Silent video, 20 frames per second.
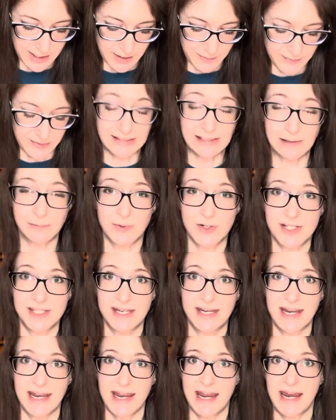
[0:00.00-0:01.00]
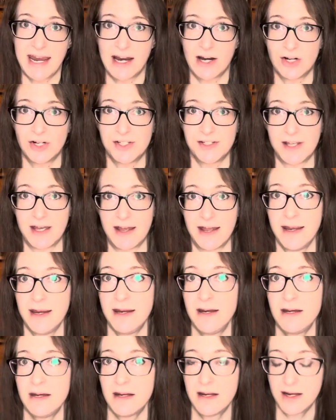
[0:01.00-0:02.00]
Libra is an air
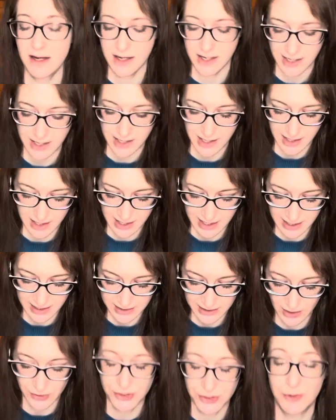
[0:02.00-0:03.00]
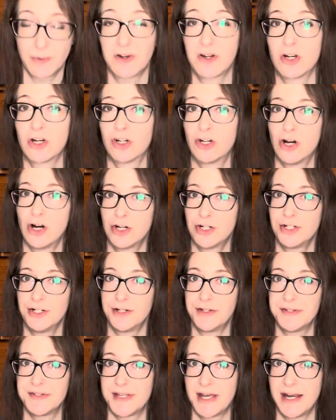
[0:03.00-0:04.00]
sign and also a
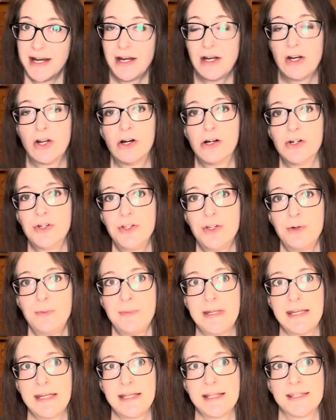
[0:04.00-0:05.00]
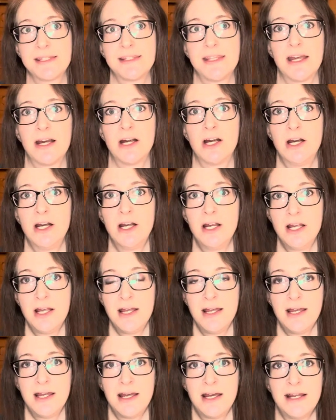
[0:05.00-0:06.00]
cardinal sign. And cardinal means they're
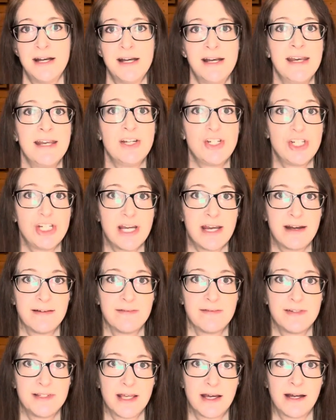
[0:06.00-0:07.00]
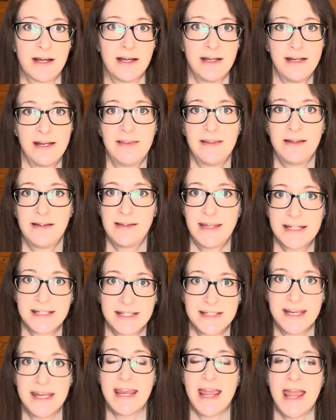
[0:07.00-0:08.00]
an initiative sign and they like to
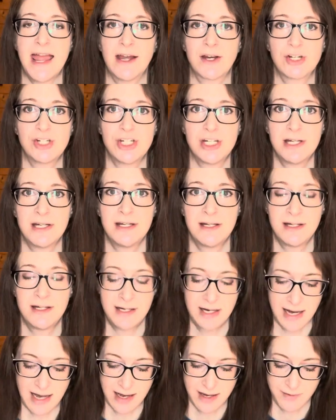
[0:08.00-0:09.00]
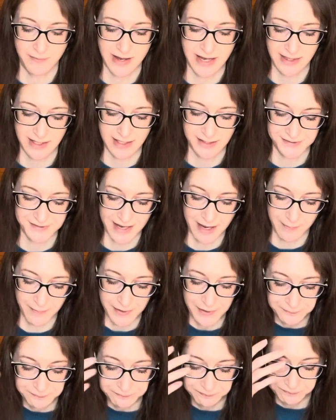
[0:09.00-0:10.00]
take action and make things
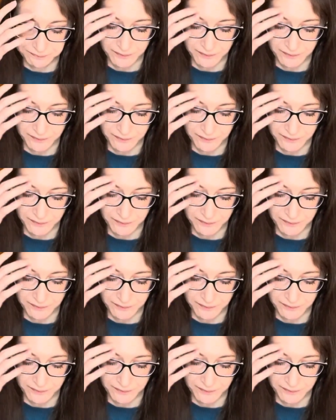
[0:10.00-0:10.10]
happen.